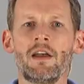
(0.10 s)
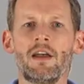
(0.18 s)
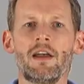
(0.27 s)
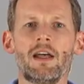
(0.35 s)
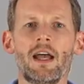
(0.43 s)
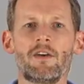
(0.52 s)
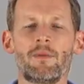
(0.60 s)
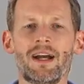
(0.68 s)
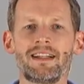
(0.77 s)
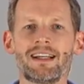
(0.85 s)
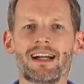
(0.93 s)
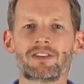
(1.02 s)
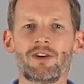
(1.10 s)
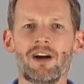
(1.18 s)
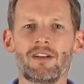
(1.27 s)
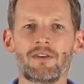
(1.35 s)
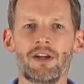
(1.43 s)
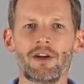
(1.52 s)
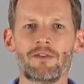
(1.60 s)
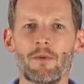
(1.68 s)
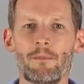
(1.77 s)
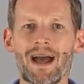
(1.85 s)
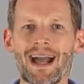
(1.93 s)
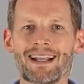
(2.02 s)
Hey everybody, Dr. Oliver here for
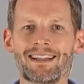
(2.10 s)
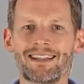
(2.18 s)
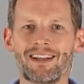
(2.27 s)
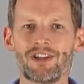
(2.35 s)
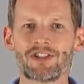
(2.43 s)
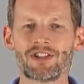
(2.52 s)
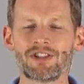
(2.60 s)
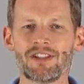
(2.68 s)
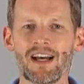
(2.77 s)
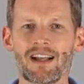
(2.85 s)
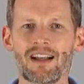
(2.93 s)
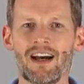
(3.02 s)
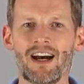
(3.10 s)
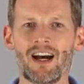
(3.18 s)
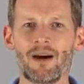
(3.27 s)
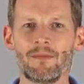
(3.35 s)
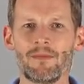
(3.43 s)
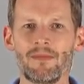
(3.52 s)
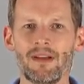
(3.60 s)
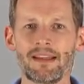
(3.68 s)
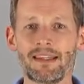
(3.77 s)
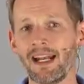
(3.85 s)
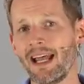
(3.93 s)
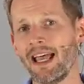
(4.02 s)
backintelligence.com,
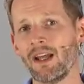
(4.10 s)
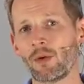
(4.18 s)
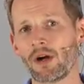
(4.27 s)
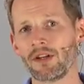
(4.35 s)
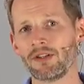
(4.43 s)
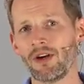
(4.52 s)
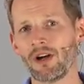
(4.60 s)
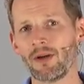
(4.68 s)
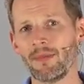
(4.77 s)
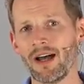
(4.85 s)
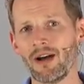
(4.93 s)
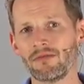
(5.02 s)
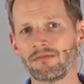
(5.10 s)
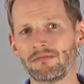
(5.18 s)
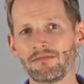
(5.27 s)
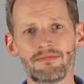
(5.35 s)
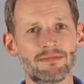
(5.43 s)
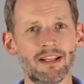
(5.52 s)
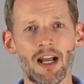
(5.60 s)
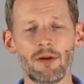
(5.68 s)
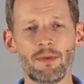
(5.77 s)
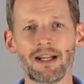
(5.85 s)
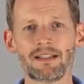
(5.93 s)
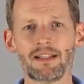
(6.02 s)
and today we're going to talk about
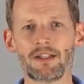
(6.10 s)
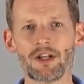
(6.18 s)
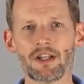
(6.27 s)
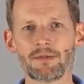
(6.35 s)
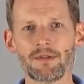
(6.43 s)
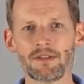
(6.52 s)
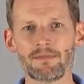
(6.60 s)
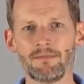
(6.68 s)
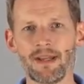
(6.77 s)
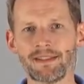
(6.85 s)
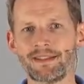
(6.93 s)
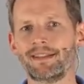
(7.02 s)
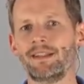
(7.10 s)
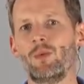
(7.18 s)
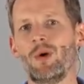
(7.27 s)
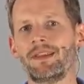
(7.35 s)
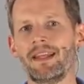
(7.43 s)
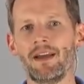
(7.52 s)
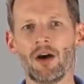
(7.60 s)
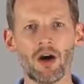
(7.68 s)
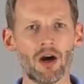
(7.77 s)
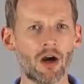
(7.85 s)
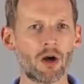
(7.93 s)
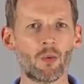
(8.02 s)
chiropractic adjustments, basically what they
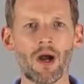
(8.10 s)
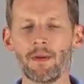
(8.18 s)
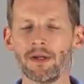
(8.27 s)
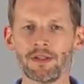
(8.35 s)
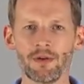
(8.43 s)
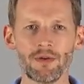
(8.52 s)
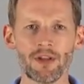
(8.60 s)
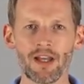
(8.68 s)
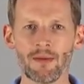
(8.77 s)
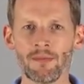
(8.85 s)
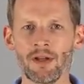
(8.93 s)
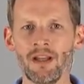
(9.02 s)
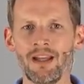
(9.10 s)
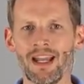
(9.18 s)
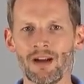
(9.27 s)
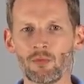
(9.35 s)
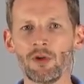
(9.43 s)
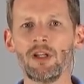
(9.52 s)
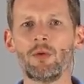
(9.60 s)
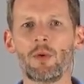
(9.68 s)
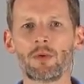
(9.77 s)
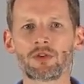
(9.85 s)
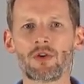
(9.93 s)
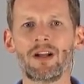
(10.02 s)
are, why we do them, and really
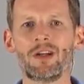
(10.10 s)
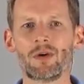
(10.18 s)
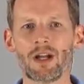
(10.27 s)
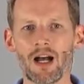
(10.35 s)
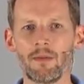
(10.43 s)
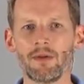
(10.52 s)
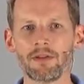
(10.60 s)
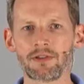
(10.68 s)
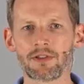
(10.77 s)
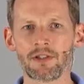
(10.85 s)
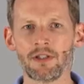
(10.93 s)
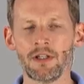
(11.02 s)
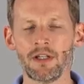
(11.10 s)
what we're trying to accomplish.